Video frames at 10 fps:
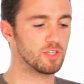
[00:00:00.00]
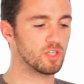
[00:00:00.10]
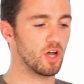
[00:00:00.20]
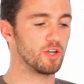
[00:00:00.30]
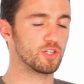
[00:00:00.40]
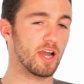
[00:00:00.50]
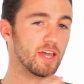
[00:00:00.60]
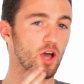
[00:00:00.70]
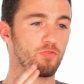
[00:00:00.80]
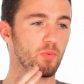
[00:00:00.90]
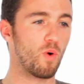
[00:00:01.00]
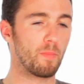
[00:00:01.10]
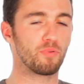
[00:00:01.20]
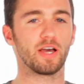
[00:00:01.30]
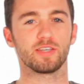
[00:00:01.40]
So you're trying to go from
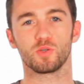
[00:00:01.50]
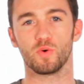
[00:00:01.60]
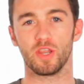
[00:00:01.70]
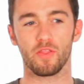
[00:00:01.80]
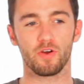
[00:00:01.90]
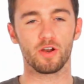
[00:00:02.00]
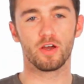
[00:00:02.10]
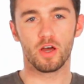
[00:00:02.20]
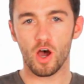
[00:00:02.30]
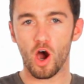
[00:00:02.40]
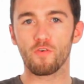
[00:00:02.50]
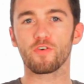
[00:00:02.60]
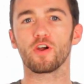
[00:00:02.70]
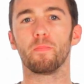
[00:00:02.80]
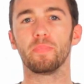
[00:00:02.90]
one place to another
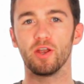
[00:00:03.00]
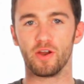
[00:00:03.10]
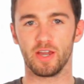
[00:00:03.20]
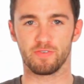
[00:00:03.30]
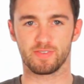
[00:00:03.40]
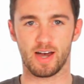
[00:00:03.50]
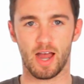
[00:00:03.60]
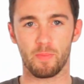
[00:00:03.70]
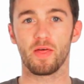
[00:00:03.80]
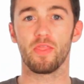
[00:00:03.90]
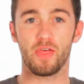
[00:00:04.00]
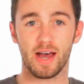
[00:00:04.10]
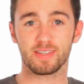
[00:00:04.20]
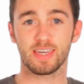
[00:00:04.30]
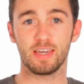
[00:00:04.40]
over a period of time.
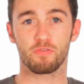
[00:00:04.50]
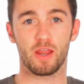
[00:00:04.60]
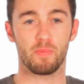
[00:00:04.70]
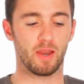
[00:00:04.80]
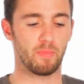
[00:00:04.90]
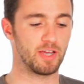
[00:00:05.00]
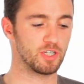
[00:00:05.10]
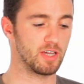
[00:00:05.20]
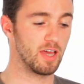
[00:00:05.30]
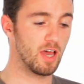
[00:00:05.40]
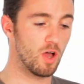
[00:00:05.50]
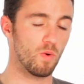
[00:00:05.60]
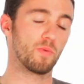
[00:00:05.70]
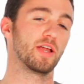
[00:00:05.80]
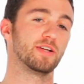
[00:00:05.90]
That's keyframe animation.
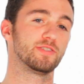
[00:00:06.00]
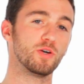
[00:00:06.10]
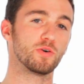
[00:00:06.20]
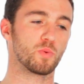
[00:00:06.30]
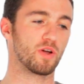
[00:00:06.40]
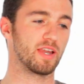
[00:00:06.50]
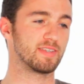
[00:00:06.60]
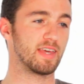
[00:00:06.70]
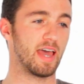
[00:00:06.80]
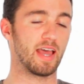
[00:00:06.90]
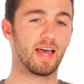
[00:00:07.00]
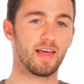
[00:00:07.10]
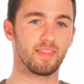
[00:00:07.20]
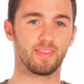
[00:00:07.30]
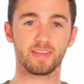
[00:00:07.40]
What we're gonna do is we're gonna say,
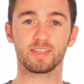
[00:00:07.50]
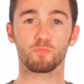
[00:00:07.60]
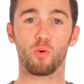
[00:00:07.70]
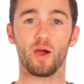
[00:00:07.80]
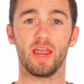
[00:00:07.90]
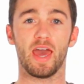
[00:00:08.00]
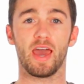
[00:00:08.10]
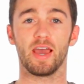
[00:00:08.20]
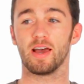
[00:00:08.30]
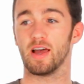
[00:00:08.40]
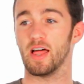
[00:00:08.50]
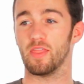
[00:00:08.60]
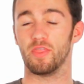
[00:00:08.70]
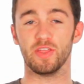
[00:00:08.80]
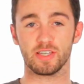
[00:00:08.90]
this is point A,
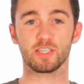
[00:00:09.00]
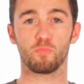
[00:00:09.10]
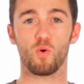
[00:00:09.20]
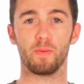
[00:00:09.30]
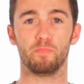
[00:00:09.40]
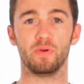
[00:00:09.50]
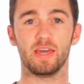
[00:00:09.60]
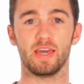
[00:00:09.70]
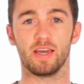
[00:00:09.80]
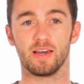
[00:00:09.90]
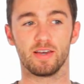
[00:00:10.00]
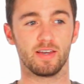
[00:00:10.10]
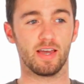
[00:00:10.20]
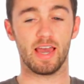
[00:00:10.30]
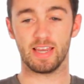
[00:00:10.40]
this is point B,
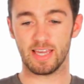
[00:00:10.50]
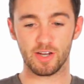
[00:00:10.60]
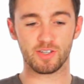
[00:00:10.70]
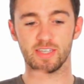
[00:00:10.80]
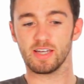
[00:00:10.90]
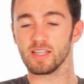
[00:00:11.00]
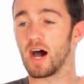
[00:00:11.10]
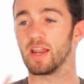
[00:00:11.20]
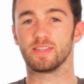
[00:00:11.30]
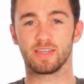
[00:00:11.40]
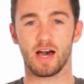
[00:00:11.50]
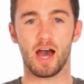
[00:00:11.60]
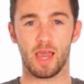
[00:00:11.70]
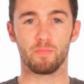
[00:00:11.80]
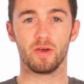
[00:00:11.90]
and here's the allotted
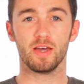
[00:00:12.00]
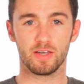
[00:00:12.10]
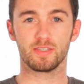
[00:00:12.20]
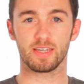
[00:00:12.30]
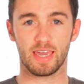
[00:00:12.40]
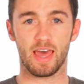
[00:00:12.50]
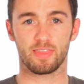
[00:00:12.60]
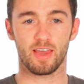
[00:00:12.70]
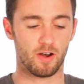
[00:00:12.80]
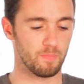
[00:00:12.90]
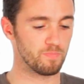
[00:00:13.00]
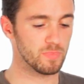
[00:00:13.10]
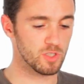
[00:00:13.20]
time to get there.